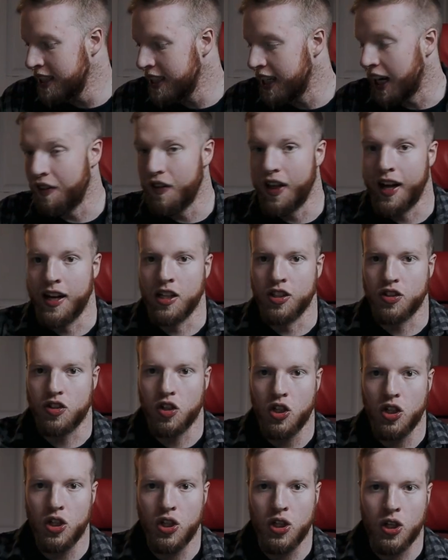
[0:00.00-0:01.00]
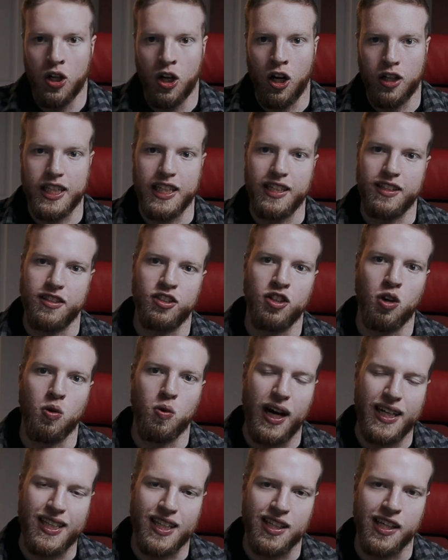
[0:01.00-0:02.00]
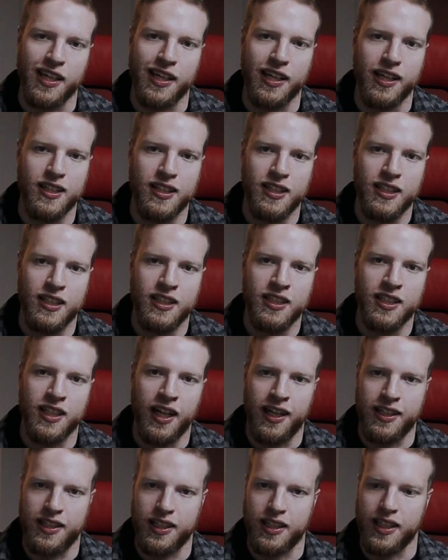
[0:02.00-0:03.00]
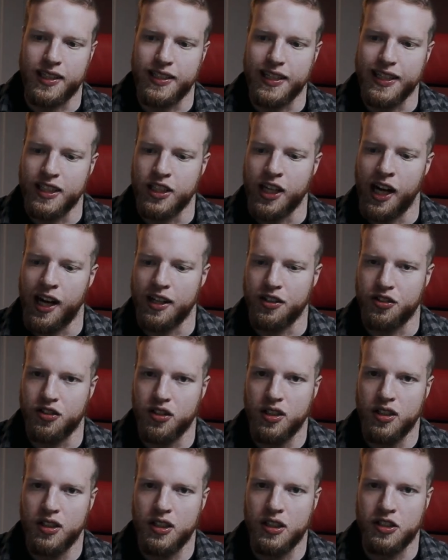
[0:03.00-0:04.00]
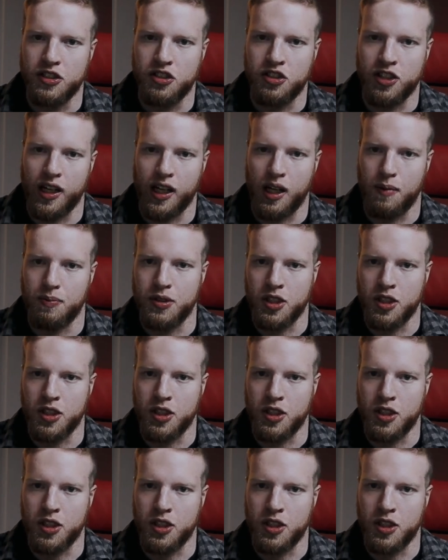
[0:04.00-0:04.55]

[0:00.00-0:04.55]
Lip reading: and that is hooking directly into the DJ's setup.